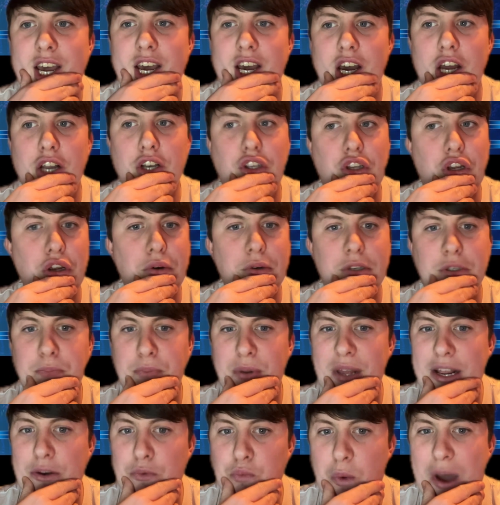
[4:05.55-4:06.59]
And Duets
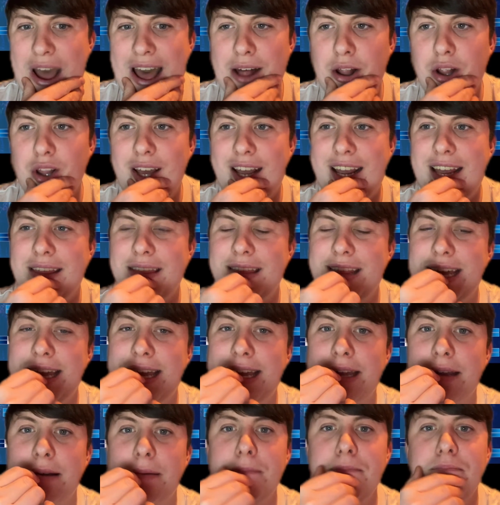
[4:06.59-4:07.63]
played well in
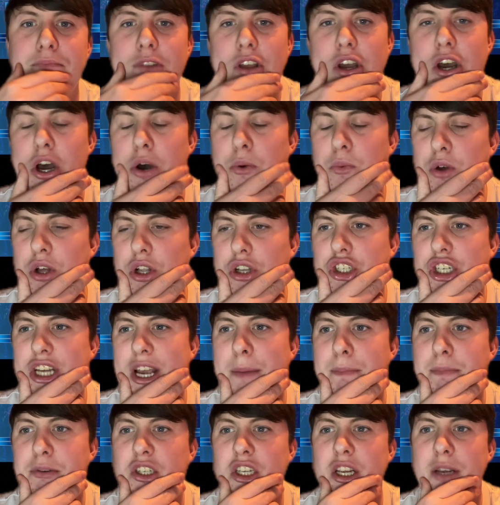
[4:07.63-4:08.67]
the World
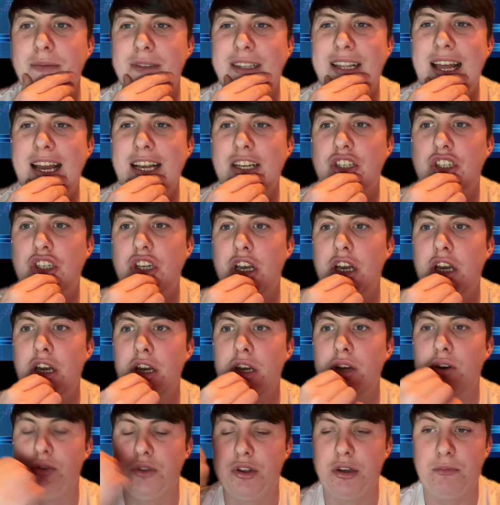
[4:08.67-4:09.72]
Championships last
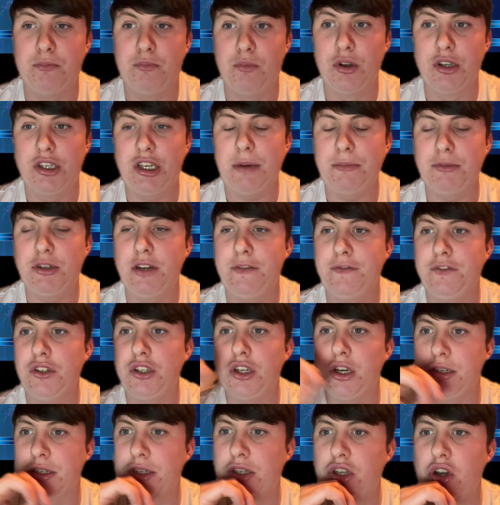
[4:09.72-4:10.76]
year, or the World Championship
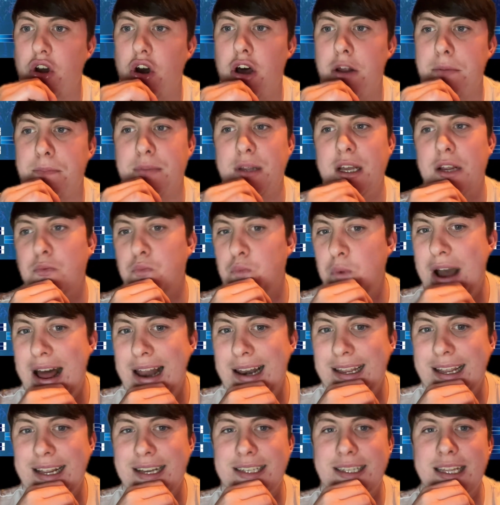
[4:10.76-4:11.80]
just gone, played well
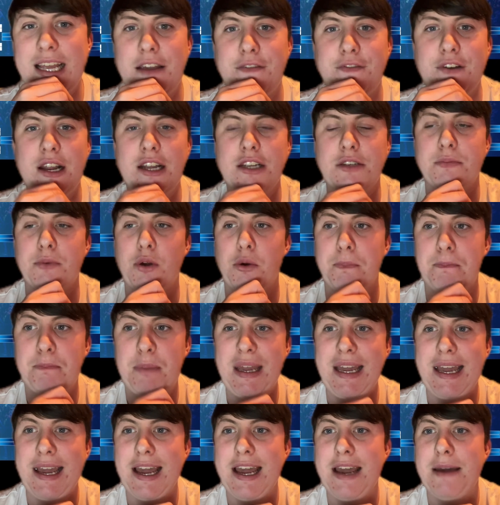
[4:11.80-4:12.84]
against Nathan Aspinall,
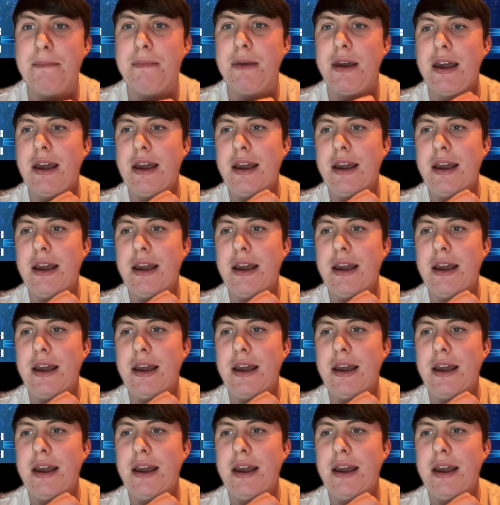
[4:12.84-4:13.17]
beat him